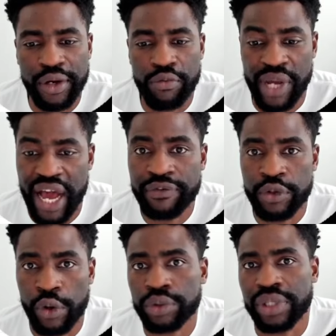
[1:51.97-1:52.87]
we have to
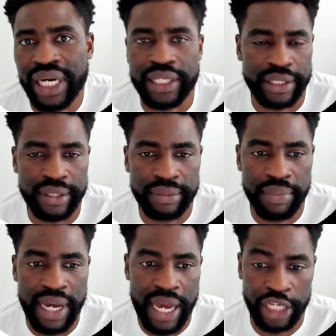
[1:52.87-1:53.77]
hold the line
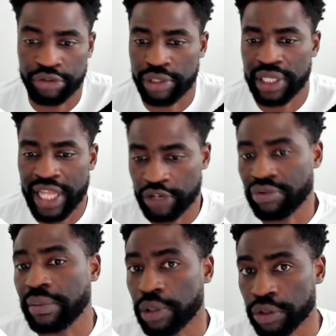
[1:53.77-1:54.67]
actually that's what
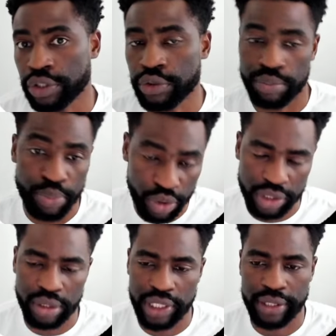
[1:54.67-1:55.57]
I'm gonna do
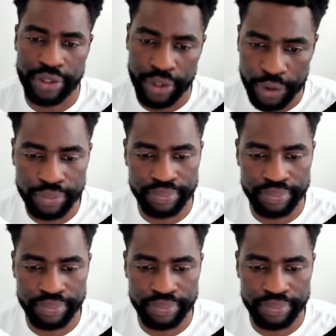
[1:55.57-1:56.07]
personally so